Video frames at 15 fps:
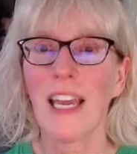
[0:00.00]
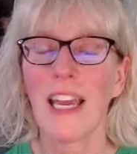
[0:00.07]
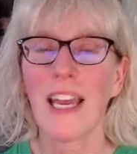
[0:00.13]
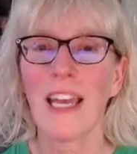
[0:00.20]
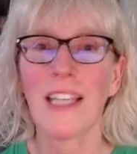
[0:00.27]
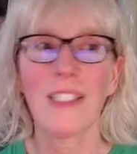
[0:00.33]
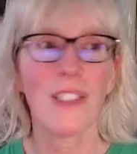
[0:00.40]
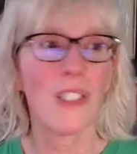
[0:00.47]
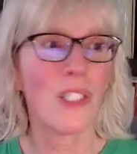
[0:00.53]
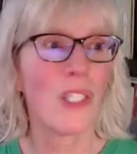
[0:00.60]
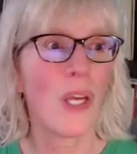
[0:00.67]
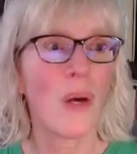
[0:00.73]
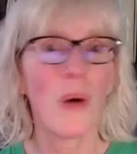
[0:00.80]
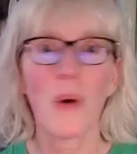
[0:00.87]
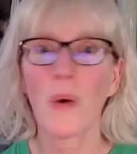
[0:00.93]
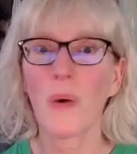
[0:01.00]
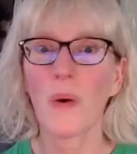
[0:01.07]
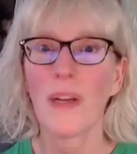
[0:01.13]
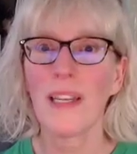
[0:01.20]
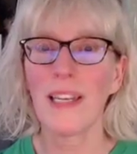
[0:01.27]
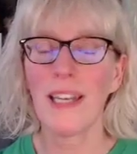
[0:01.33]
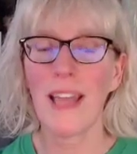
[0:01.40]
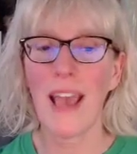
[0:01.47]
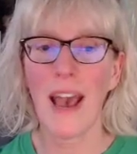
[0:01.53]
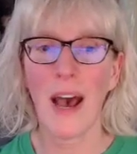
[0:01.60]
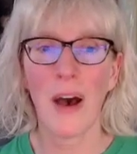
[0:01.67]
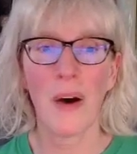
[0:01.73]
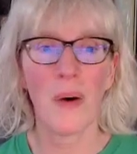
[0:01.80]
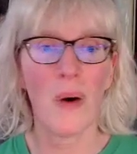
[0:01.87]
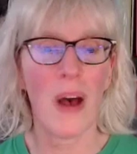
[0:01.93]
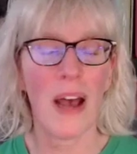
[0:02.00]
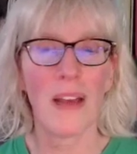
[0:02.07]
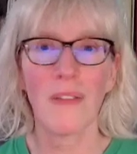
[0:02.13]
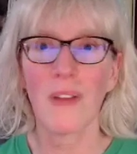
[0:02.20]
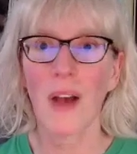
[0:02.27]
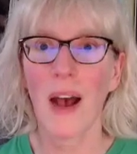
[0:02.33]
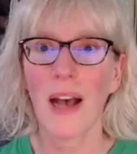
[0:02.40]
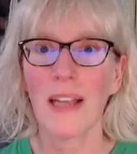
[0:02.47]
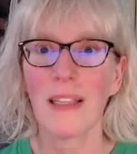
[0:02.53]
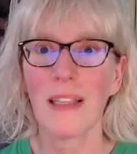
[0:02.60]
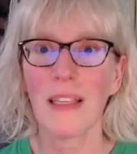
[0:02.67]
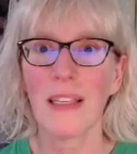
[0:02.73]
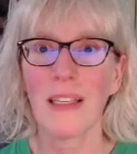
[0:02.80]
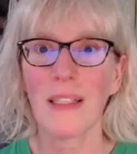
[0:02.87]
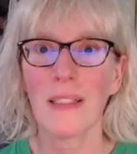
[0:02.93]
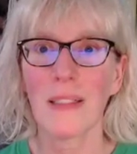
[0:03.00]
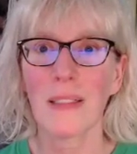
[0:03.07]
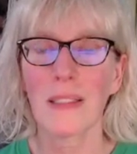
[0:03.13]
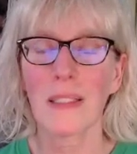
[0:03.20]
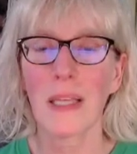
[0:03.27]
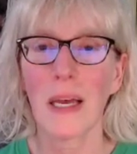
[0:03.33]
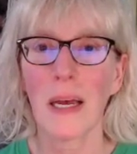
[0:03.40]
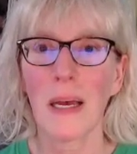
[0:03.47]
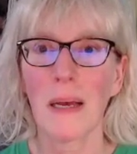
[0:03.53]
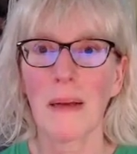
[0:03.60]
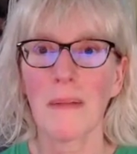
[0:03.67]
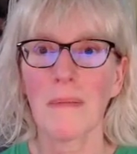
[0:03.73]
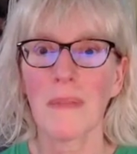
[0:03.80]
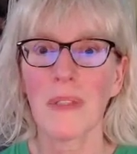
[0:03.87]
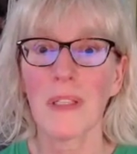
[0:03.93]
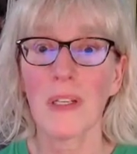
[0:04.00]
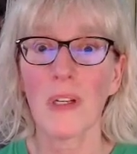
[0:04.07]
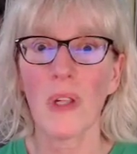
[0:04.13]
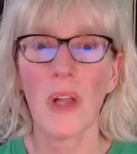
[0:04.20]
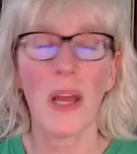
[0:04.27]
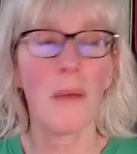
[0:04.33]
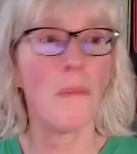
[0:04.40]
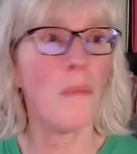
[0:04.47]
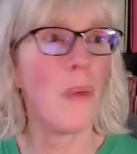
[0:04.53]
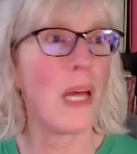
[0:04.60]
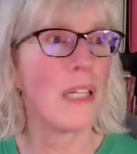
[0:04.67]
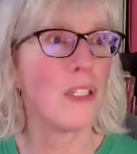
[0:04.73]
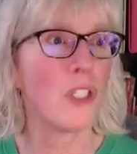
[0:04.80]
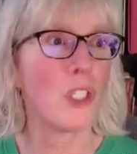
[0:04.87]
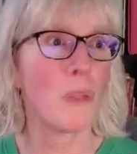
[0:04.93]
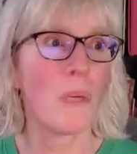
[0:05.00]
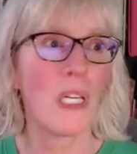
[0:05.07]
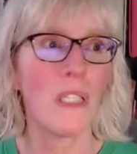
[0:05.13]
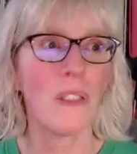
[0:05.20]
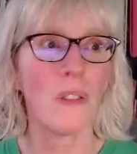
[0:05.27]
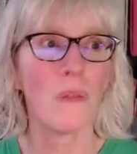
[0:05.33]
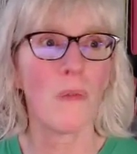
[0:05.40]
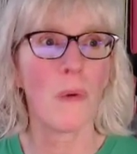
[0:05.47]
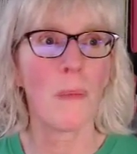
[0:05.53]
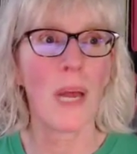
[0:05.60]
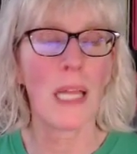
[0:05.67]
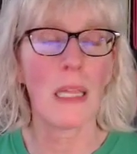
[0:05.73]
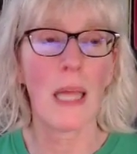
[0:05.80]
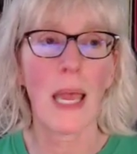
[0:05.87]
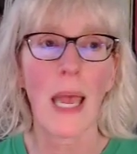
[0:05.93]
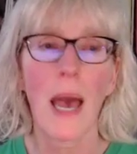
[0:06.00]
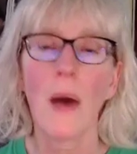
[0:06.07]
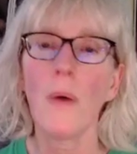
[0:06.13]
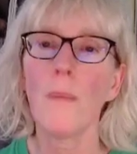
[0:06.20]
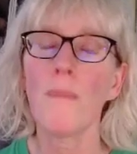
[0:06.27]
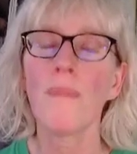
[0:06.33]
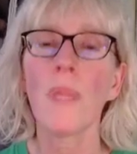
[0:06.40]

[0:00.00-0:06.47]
And so now I've got these little embellishments for my layout.